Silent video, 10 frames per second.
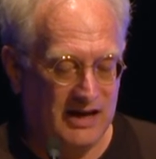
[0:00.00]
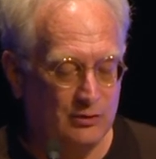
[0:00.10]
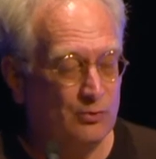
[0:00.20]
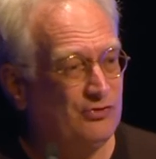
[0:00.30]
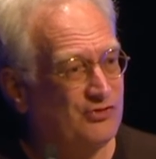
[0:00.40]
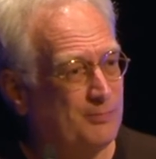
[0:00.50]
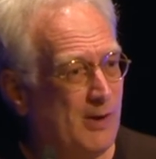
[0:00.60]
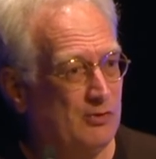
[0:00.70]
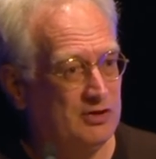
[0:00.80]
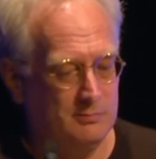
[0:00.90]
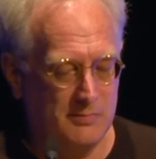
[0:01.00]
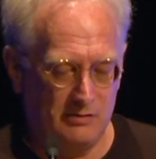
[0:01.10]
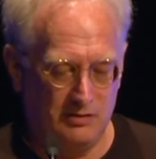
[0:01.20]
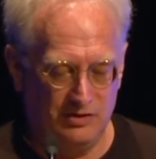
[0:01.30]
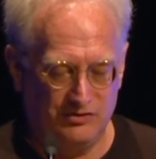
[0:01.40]
It all is smoke and
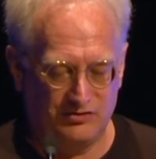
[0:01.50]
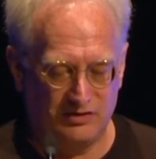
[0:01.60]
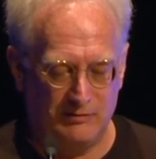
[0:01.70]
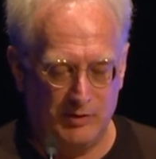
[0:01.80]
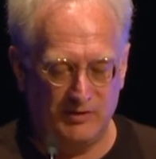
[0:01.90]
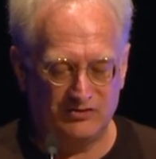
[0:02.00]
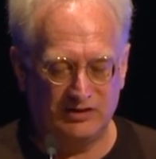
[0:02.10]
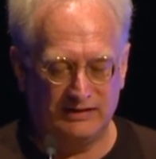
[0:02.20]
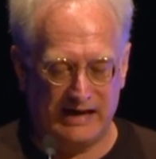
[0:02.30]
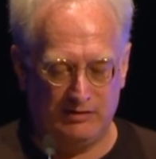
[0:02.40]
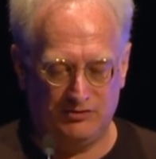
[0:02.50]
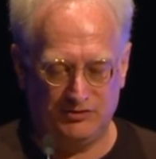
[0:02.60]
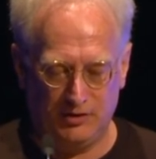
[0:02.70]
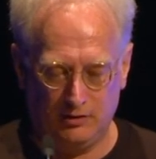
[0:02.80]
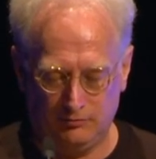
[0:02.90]
mirrors, and we mustn't allow
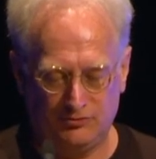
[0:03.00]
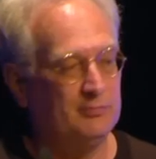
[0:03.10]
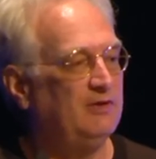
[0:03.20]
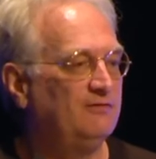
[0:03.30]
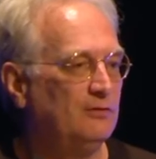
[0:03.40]
ourselves to be